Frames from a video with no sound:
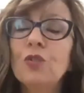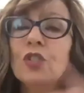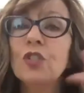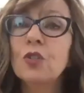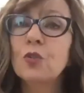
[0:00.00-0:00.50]

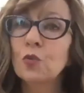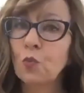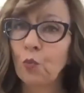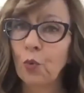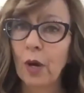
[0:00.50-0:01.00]
just use
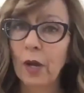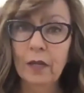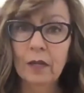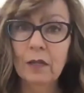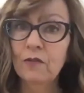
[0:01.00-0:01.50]

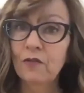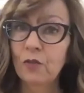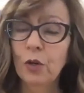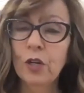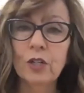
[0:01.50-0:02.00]
one fork,